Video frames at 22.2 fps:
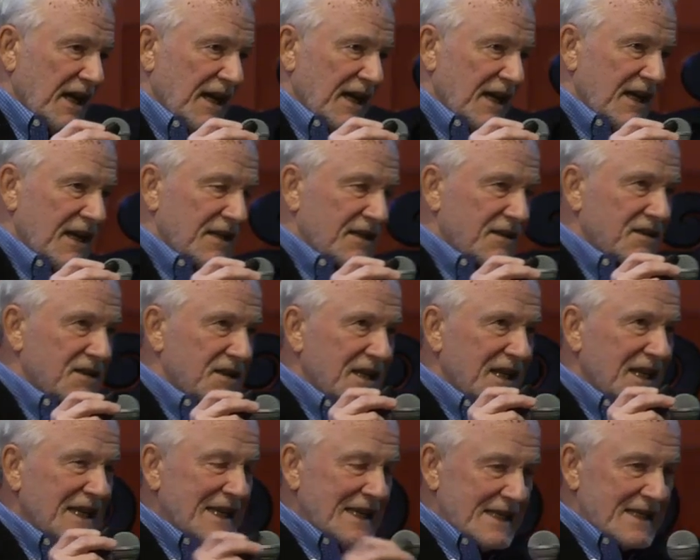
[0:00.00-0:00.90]
it
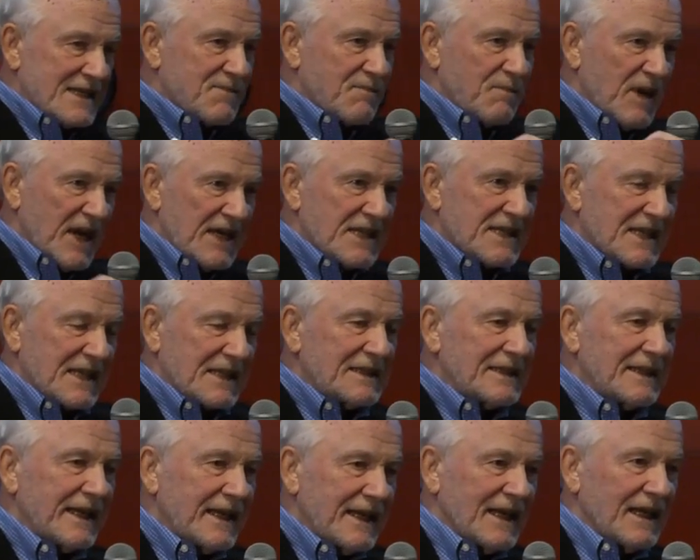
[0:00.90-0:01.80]
is
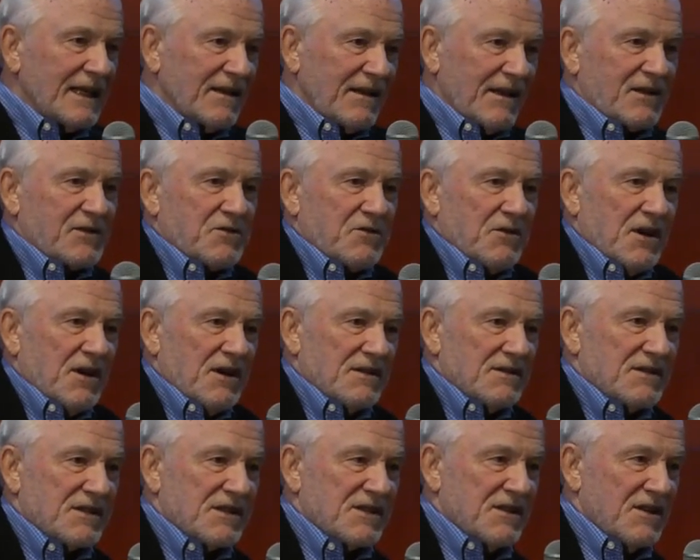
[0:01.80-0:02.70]
basically
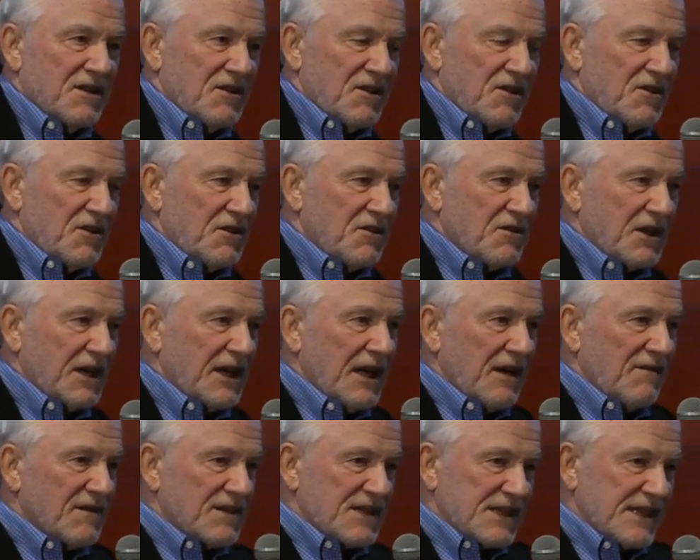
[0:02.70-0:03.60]
electrons. You can
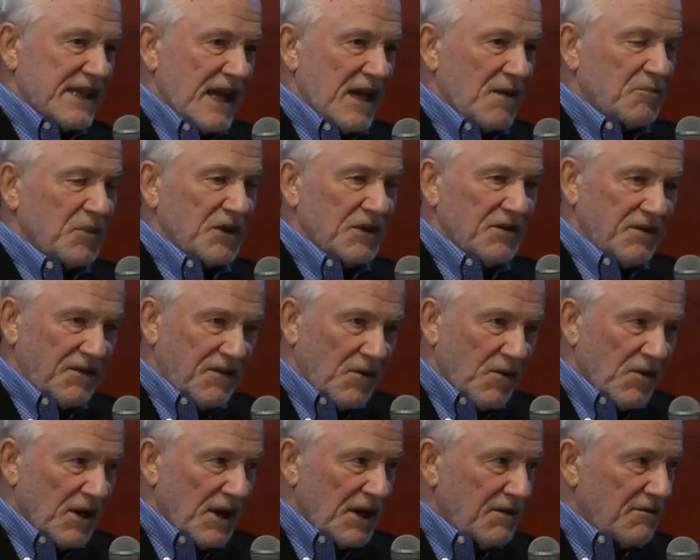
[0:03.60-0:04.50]
have a sample of
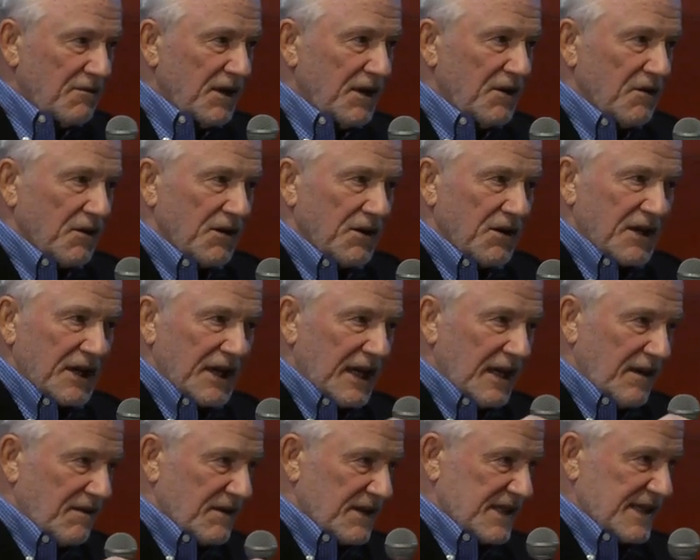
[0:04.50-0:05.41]
400 or you can
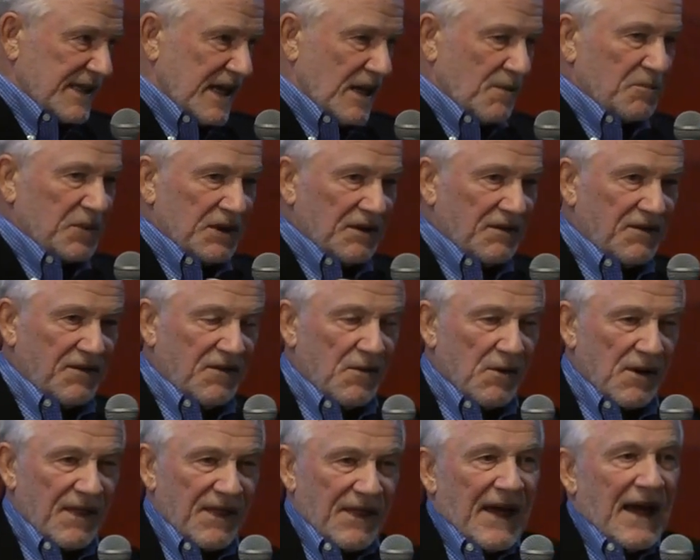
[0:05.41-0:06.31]
have a sample of
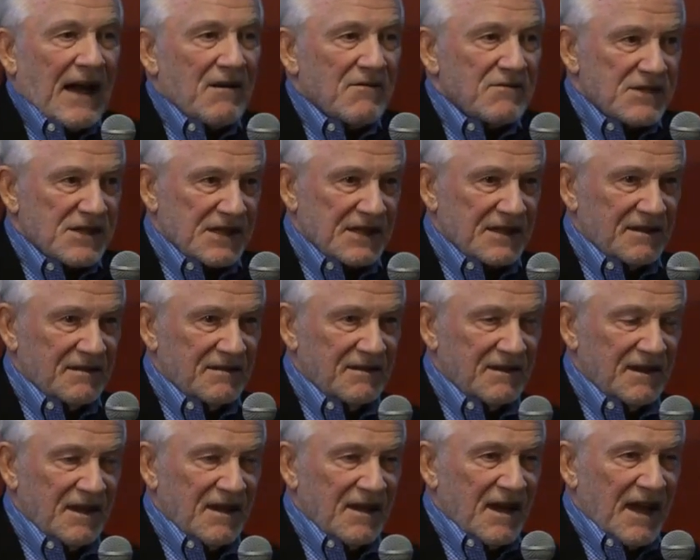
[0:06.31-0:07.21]
4,000,
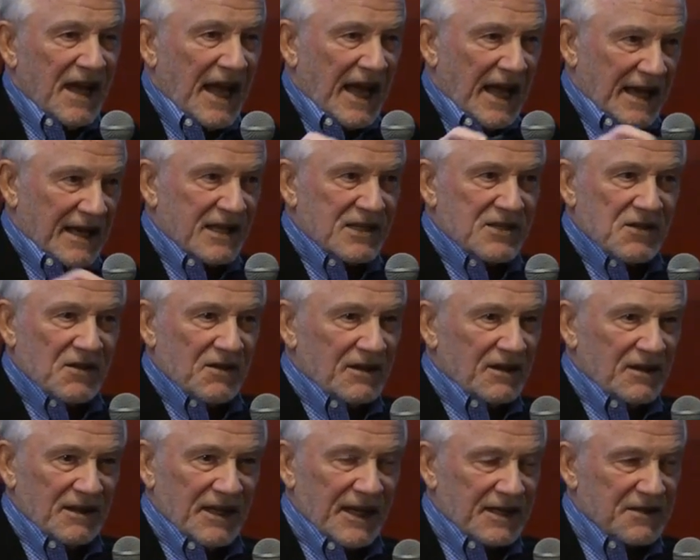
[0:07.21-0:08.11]
and it's
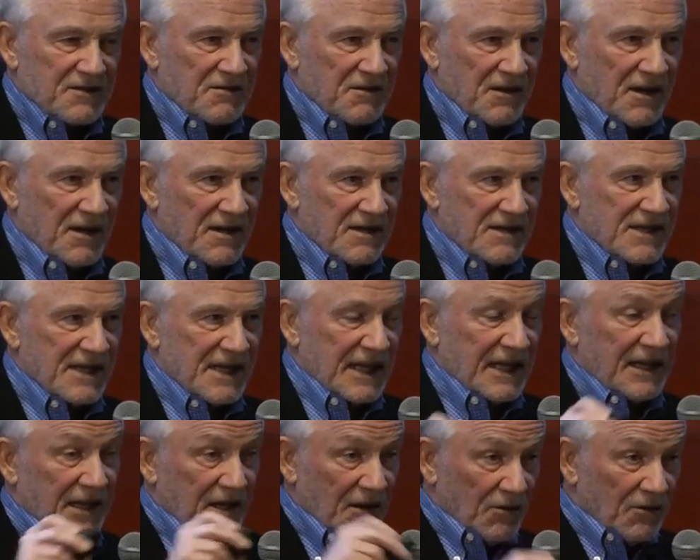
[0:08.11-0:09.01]
all electrons.
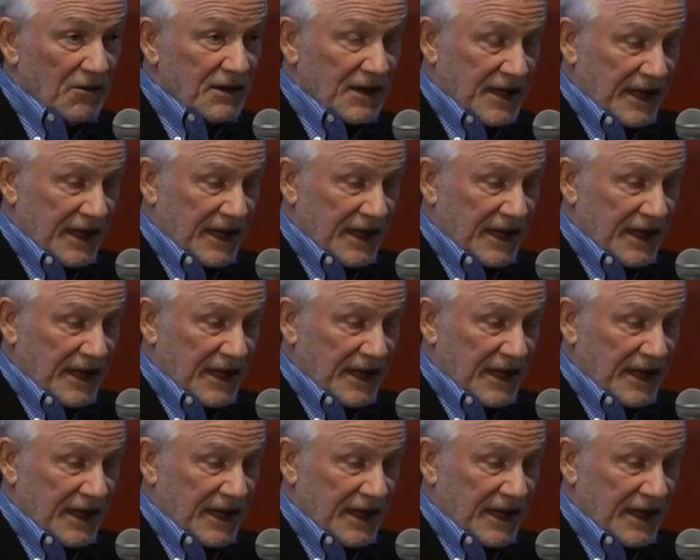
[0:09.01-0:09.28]
In the old